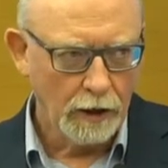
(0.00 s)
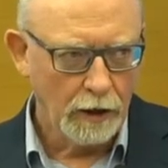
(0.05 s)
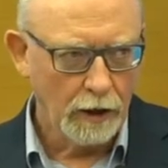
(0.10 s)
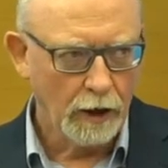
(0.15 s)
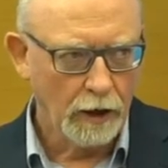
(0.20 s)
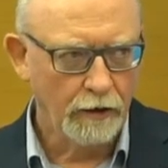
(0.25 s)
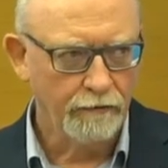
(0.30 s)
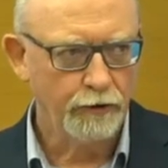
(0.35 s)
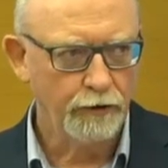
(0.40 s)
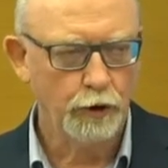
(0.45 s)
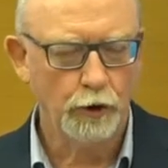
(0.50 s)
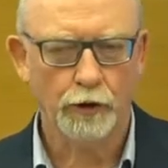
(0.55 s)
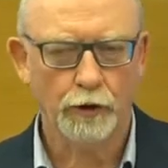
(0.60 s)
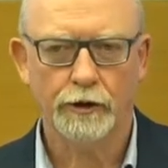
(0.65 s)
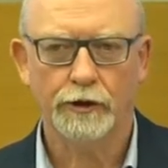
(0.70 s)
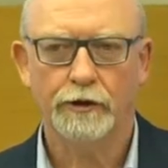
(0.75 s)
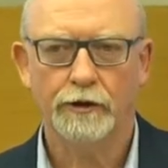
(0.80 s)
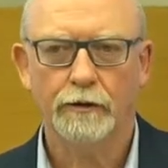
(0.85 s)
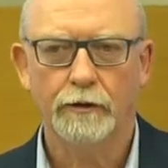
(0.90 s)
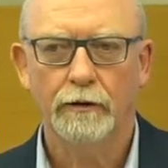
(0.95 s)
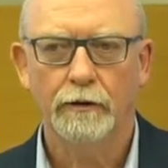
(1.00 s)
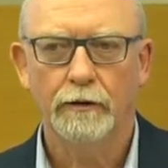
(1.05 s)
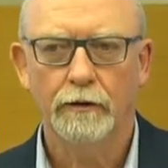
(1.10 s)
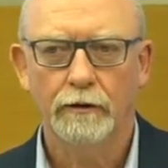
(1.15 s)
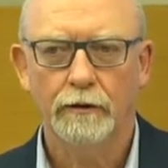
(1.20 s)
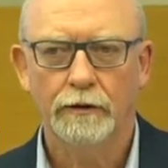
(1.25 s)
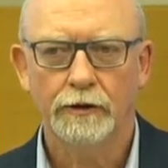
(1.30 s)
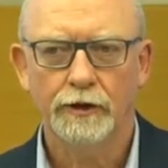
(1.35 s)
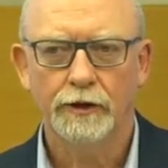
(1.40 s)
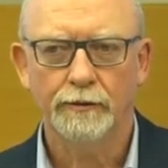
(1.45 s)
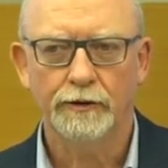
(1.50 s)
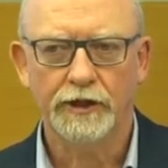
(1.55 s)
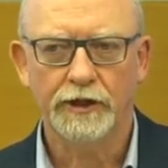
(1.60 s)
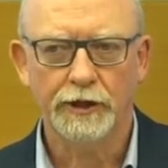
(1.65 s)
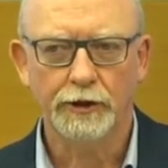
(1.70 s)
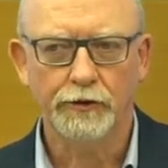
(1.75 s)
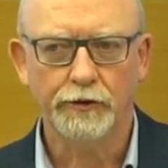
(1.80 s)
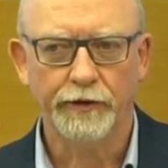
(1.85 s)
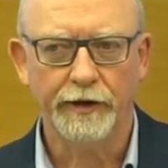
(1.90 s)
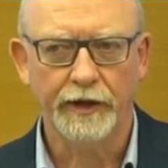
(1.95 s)
offshore
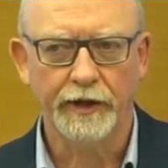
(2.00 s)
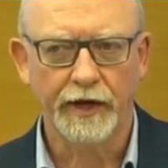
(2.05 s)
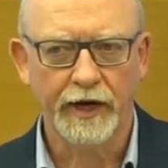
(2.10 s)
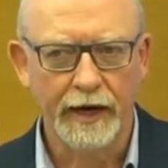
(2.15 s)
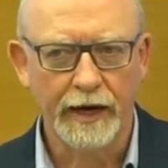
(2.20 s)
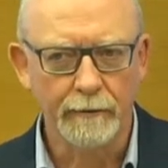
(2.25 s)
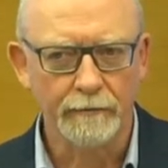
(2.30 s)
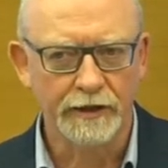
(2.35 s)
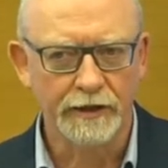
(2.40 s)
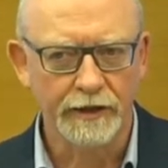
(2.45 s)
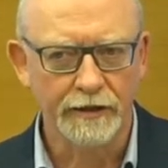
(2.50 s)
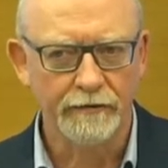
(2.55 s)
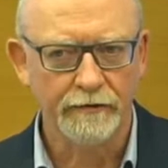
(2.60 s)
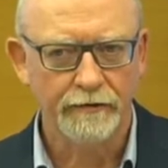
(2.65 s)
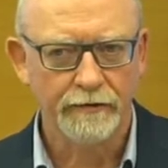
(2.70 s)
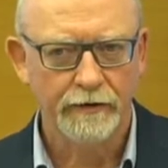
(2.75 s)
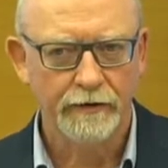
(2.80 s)
subsidiary, the captive,